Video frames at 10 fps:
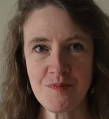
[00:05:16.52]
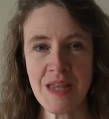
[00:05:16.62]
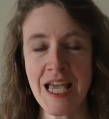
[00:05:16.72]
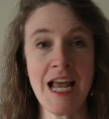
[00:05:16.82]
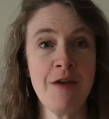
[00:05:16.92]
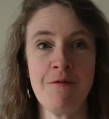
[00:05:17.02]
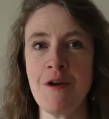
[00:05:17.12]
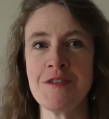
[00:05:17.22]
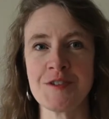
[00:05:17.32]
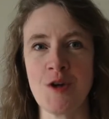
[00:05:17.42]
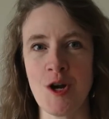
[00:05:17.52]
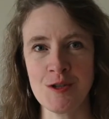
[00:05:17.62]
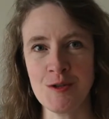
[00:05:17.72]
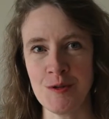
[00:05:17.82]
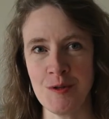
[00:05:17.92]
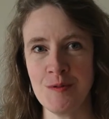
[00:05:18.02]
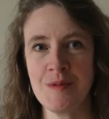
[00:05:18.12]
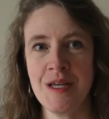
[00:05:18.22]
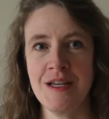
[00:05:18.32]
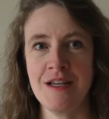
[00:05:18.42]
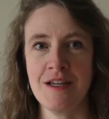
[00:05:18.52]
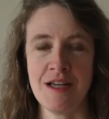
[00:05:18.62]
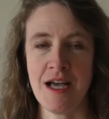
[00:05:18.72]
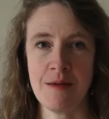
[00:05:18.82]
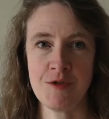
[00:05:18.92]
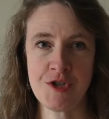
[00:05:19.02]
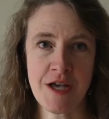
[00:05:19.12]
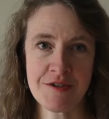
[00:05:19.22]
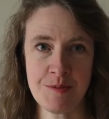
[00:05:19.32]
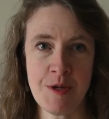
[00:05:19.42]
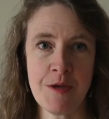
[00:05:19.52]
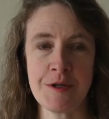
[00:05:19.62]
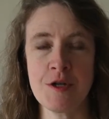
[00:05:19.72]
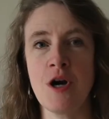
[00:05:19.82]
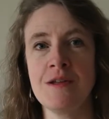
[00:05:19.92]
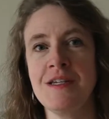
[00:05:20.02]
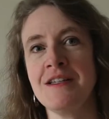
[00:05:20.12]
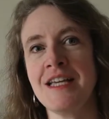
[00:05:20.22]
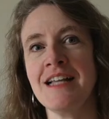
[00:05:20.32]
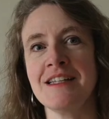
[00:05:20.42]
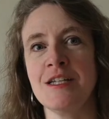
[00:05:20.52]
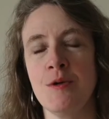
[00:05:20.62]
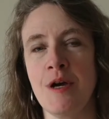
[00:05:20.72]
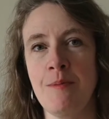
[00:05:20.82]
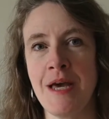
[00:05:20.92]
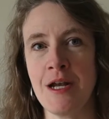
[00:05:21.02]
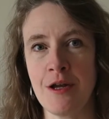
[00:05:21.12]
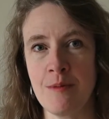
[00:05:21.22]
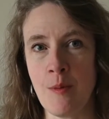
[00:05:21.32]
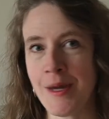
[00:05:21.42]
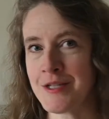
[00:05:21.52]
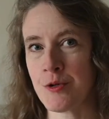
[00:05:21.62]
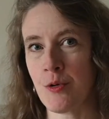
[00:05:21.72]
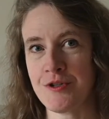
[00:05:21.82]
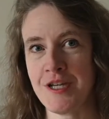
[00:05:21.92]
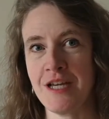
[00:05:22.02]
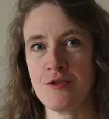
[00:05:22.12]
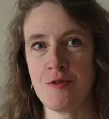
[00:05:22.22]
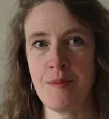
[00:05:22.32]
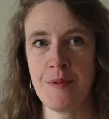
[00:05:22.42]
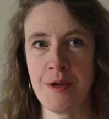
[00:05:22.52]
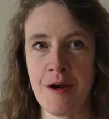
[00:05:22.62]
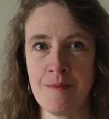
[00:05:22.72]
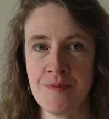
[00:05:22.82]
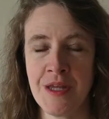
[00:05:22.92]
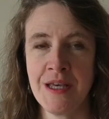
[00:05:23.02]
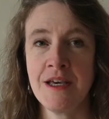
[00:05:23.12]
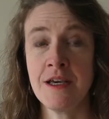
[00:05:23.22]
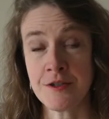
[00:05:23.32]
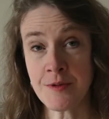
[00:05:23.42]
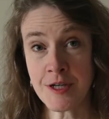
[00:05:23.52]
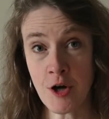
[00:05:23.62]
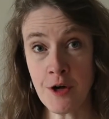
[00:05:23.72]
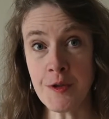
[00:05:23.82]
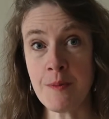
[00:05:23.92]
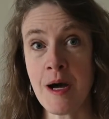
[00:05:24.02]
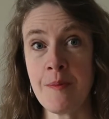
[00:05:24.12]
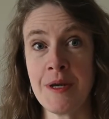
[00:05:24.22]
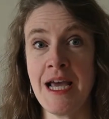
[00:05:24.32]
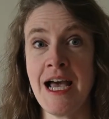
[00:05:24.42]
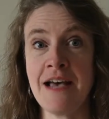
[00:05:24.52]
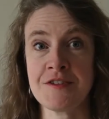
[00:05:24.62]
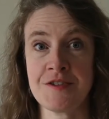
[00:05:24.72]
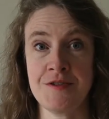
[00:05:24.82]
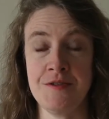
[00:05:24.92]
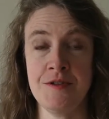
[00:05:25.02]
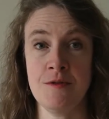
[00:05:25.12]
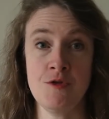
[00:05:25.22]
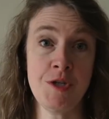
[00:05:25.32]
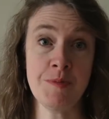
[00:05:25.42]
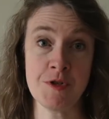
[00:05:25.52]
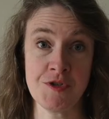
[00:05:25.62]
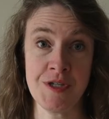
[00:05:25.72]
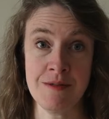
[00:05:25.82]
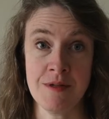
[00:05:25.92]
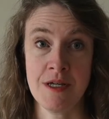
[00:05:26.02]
And I have friends in Honolulu, Cha Smith and Colleen Kelly, who I'd met on a Momenta Quartet trip there. So I called them up and I asked, sheepishly,